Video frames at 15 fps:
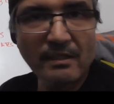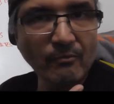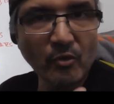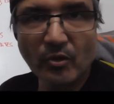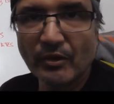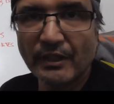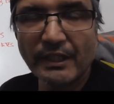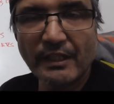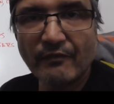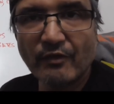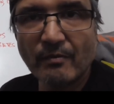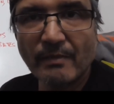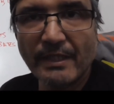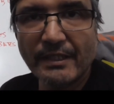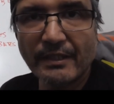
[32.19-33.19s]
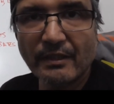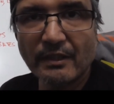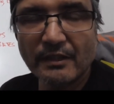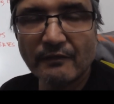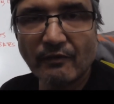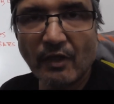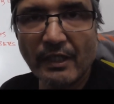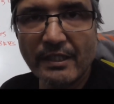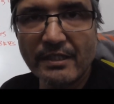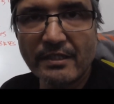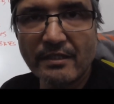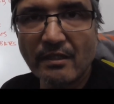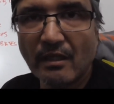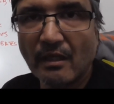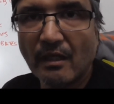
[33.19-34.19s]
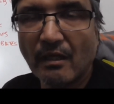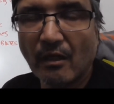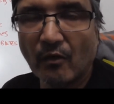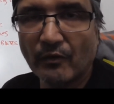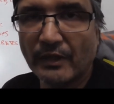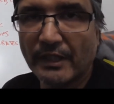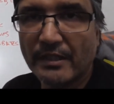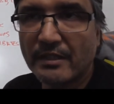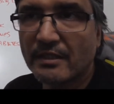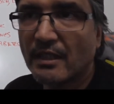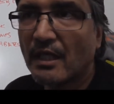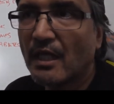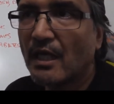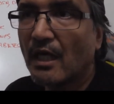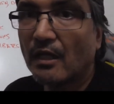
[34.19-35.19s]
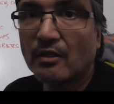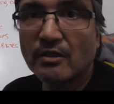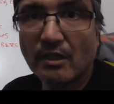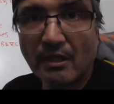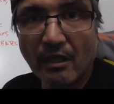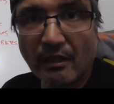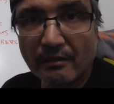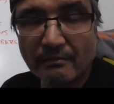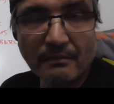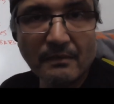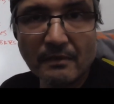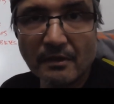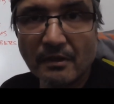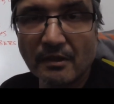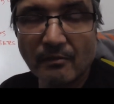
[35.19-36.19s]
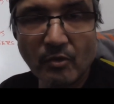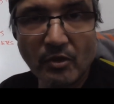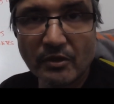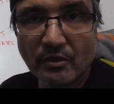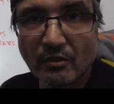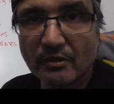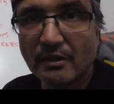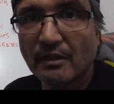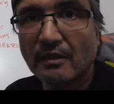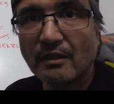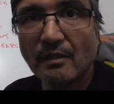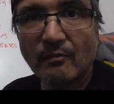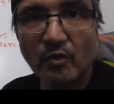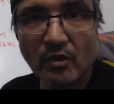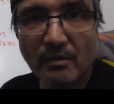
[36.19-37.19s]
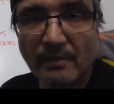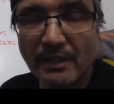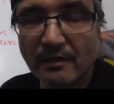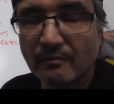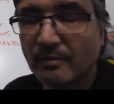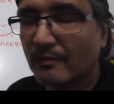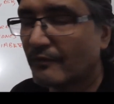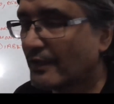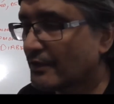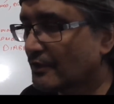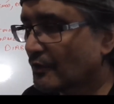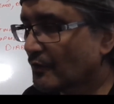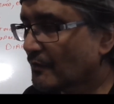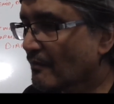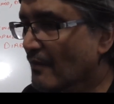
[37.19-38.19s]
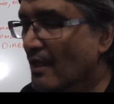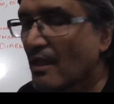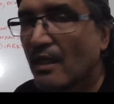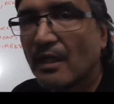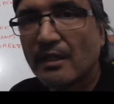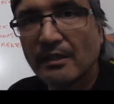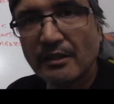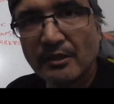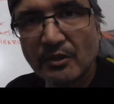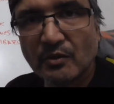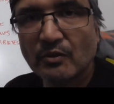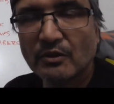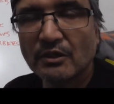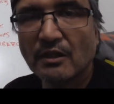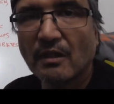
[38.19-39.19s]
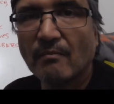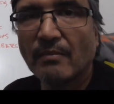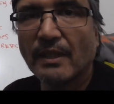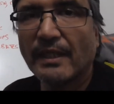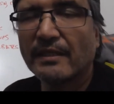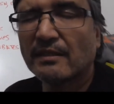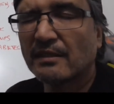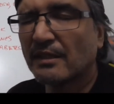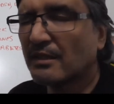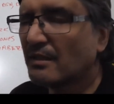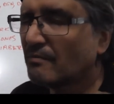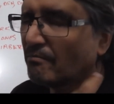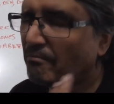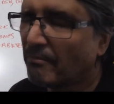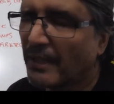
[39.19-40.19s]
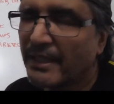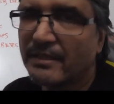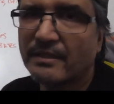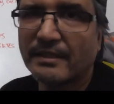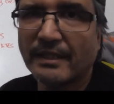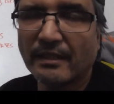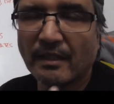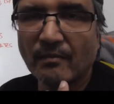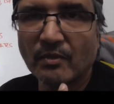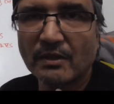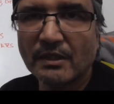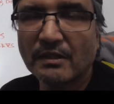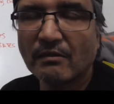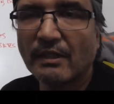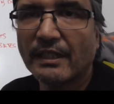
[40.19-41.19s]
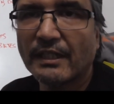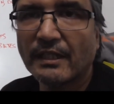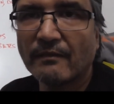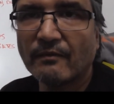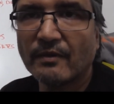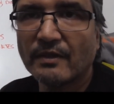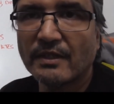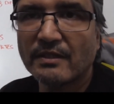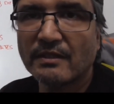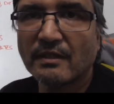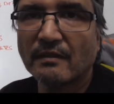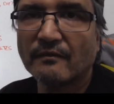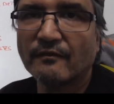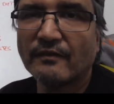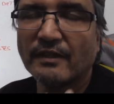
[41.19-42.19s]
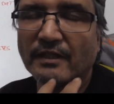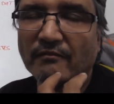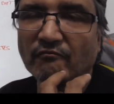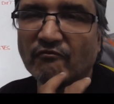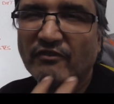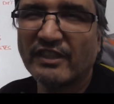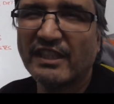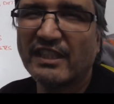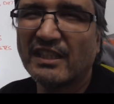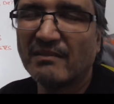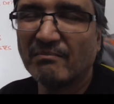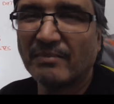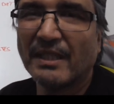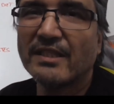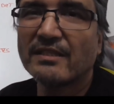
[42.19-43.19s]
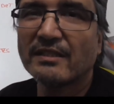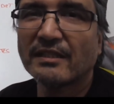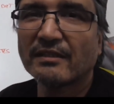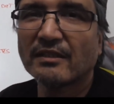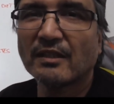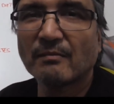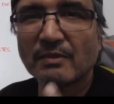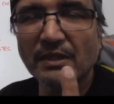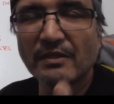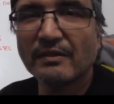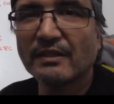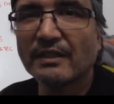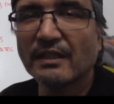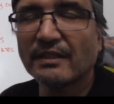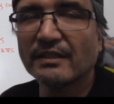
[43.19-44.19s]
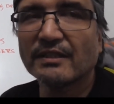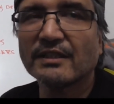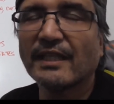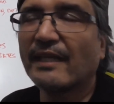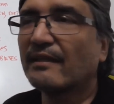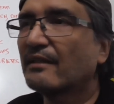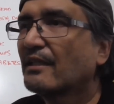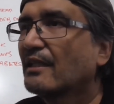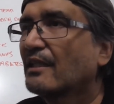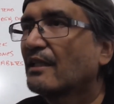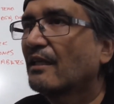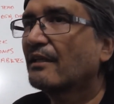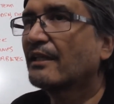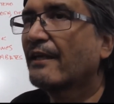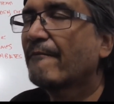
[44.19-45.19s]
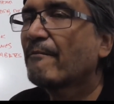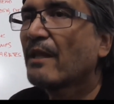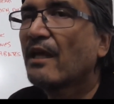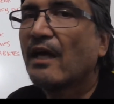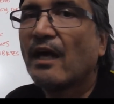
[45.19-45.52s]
I'm not going to give you medical advice on this because I can't because I'm not a doctor, I'm not a medical professional. Just short, sharp bites. This is basic. I'm going to try and give you this stuff in really basic terms so you can understand. Okay?